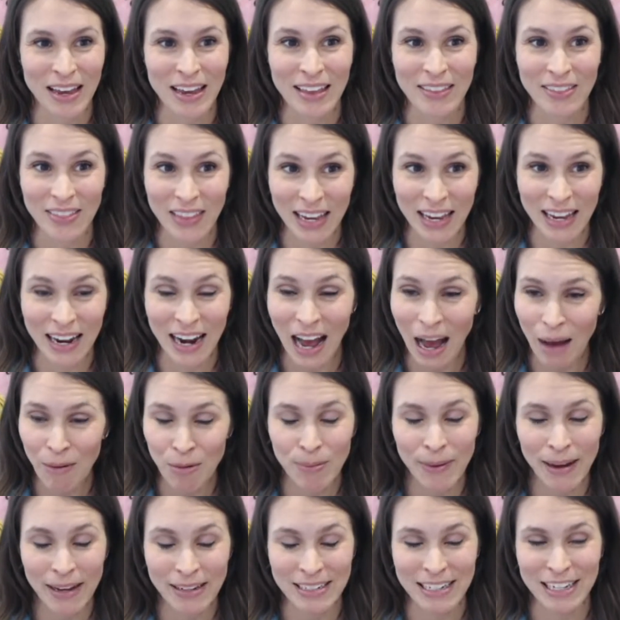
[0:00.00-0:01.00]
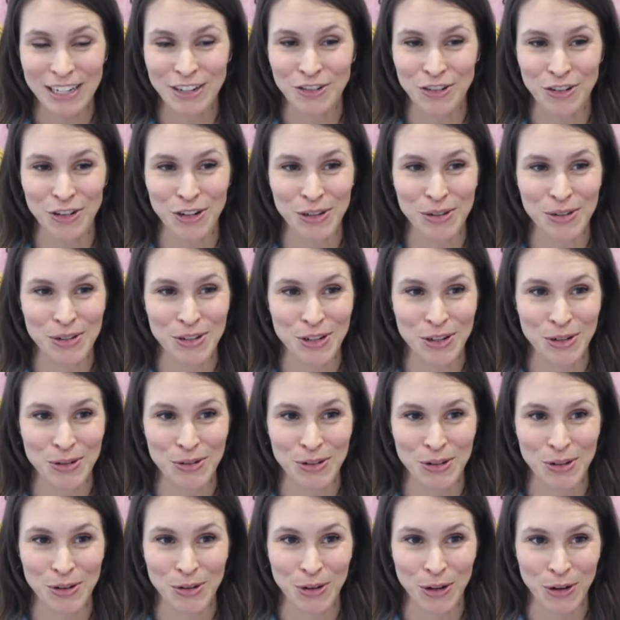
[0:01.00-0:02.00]
then I'm about to introduce you
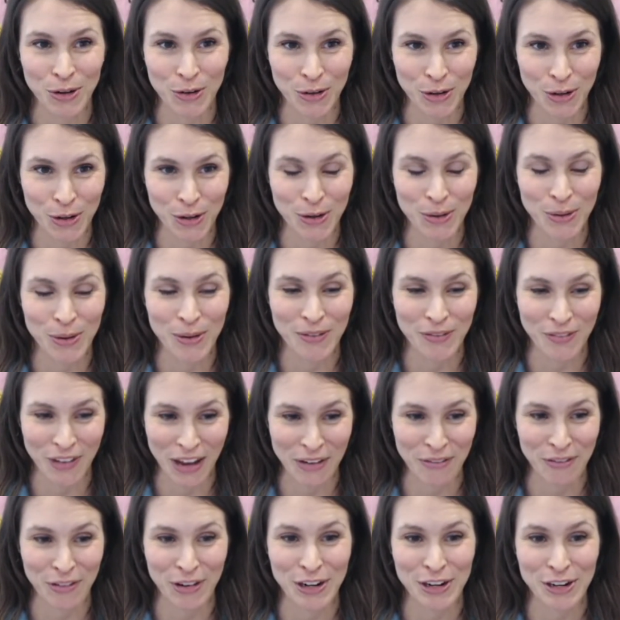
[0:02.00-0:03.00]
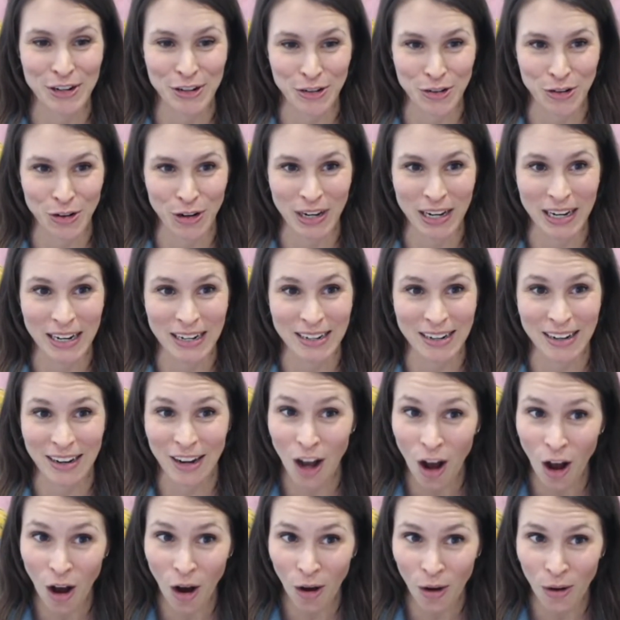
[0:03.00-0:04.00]
to your new favorite drink
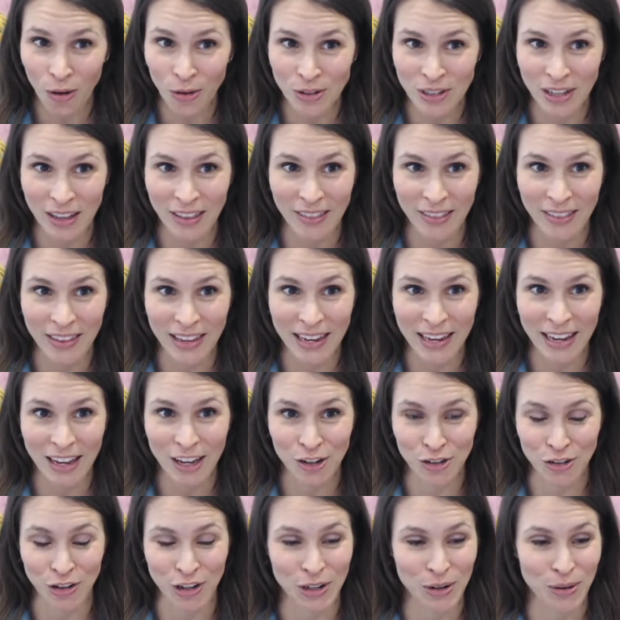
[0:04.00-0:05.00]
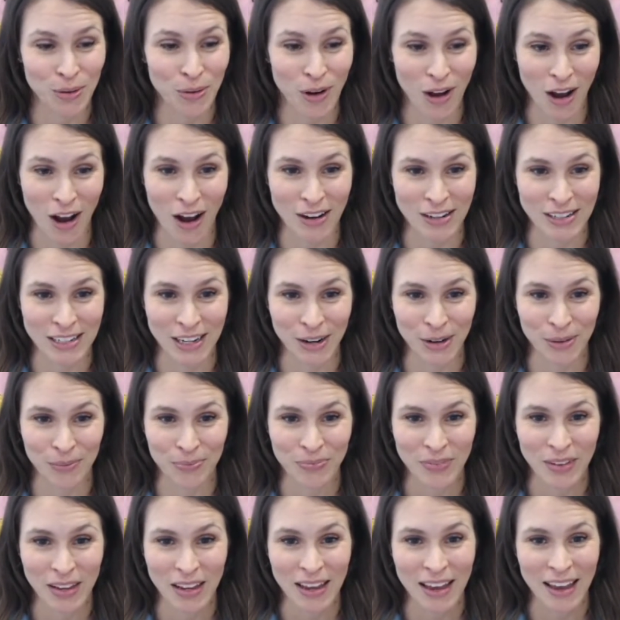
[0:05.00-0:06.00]
called the adrenal cocktail.
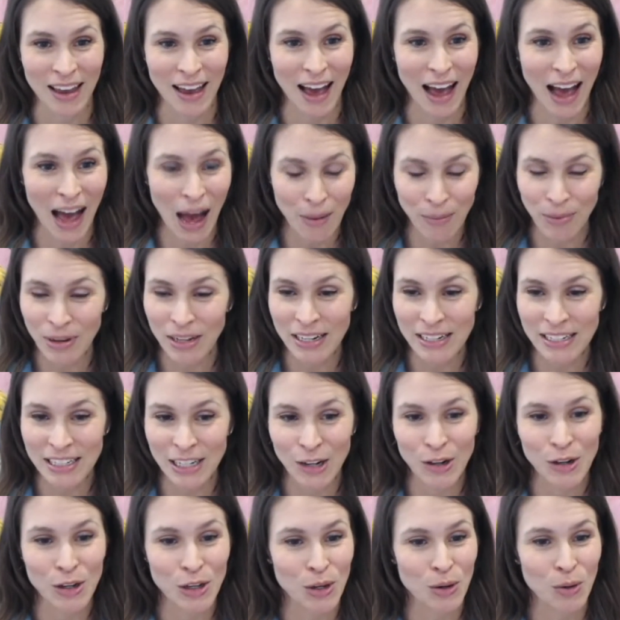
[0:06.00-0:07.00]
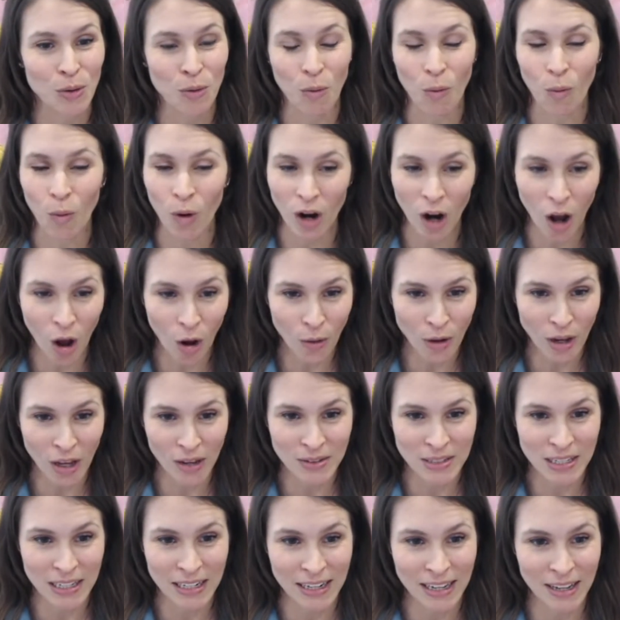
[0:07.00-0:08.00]
I'm going to tell you what all
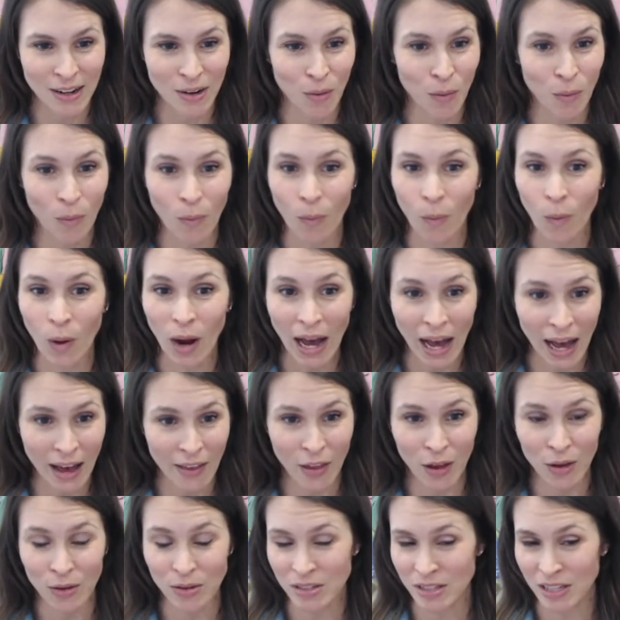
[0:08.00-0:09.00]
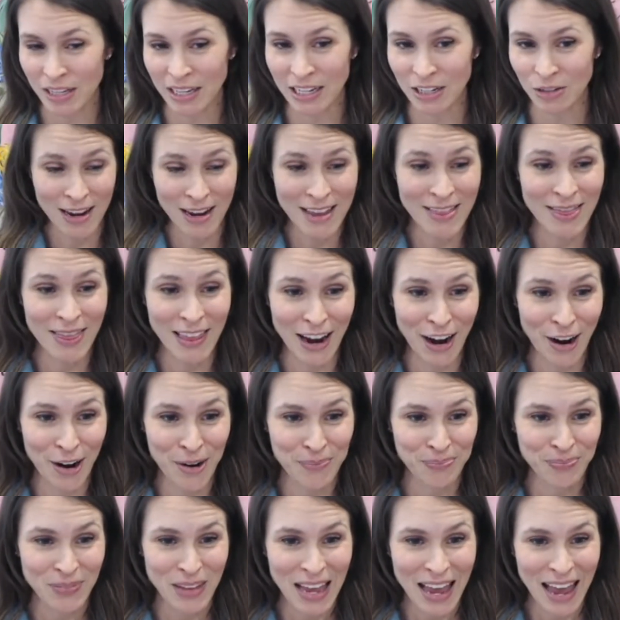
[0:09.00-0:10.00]
goes in it, why those things in
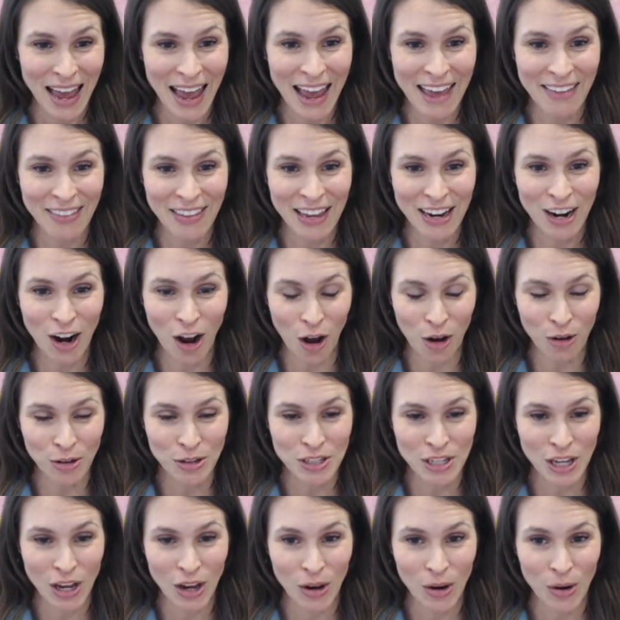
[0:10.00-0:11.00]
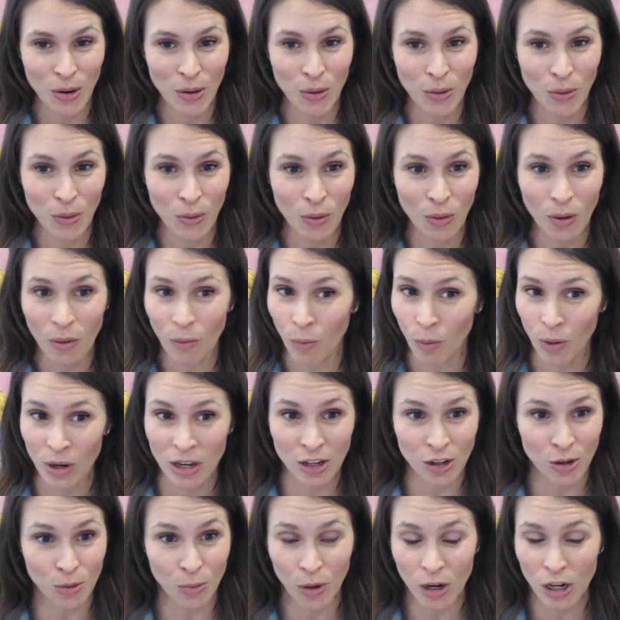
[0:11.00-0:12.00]
there, and then also when
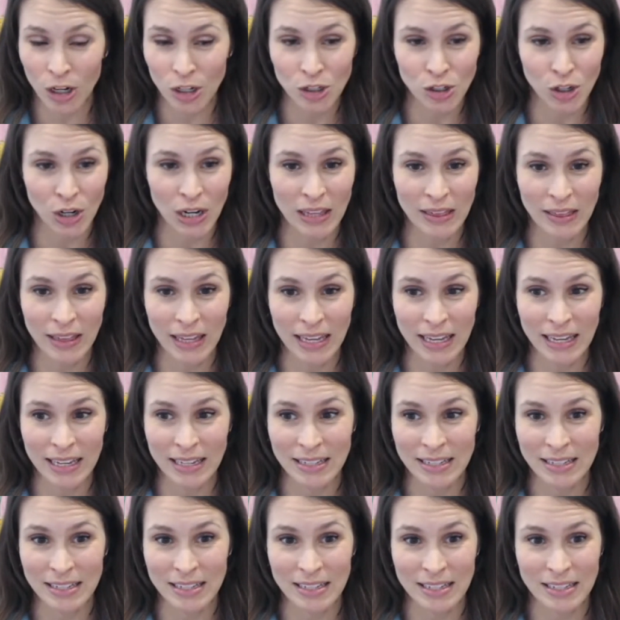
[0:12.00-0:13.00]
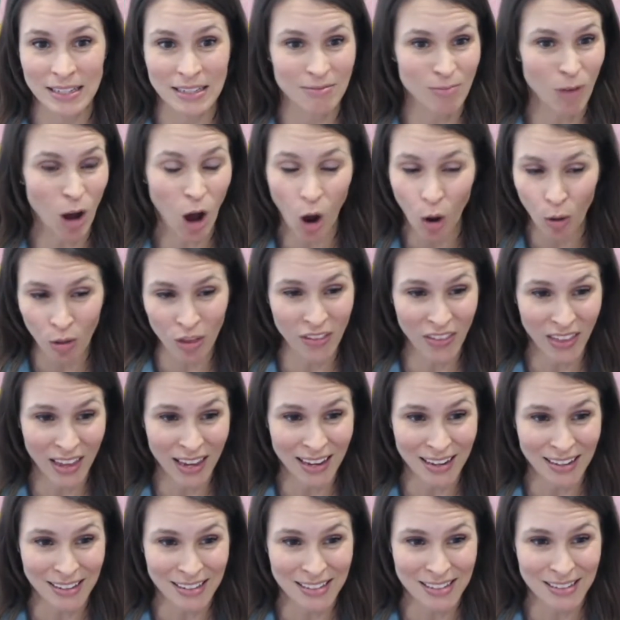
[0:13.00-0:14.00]
you want to drink this, all the
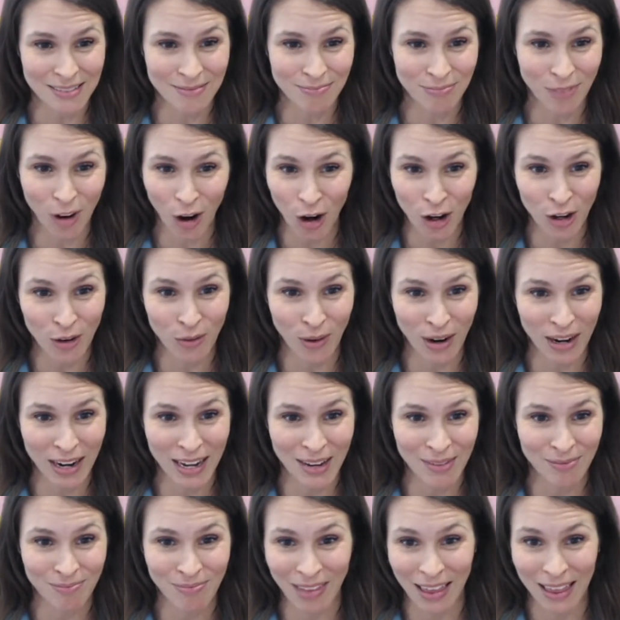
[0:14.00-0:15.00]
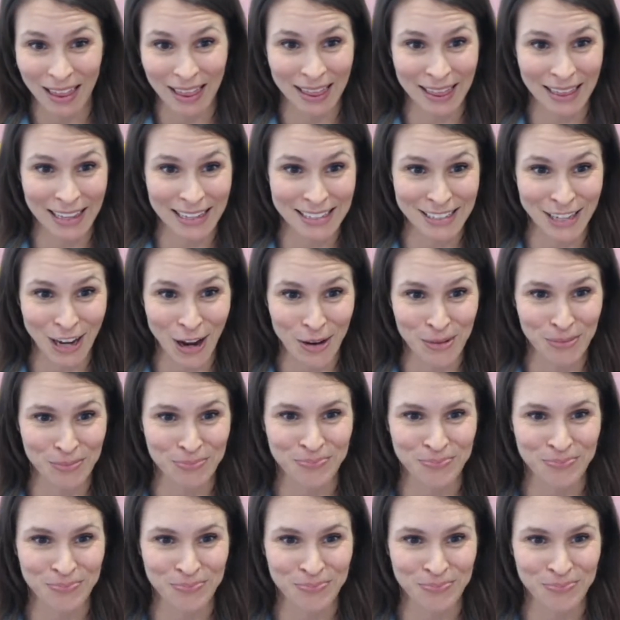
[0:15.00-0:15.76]
things. Are you ready? Let's go.